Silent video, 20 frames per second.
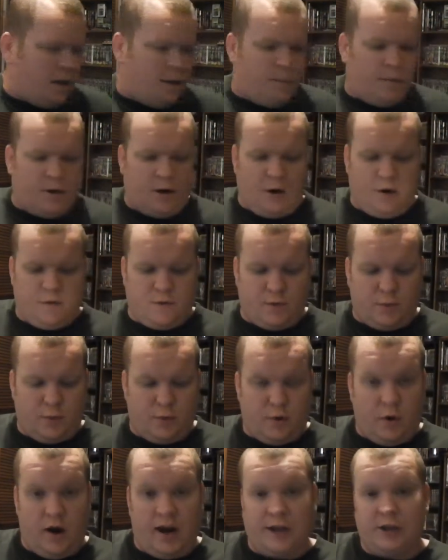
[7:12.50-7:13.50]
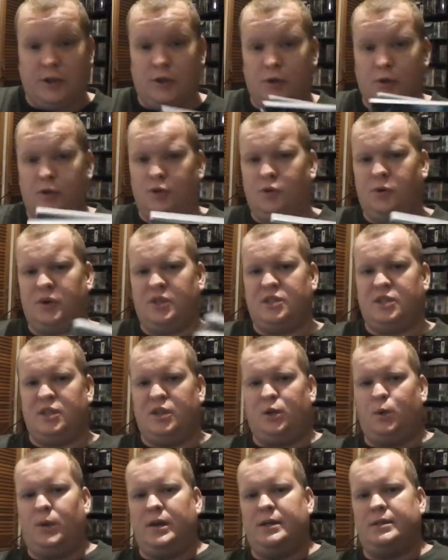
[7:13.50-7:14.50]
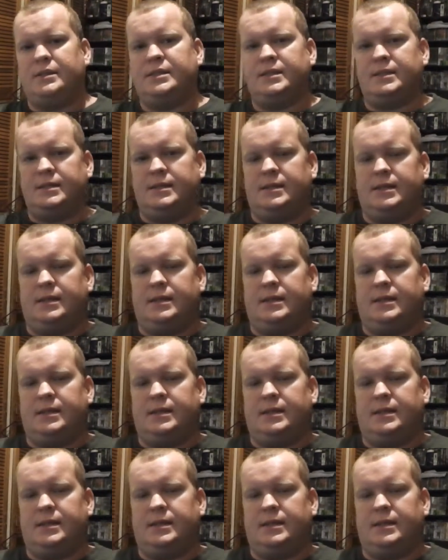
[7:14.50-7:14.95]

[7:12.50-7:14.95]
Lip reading: But overall, I do enjoy Seaquest.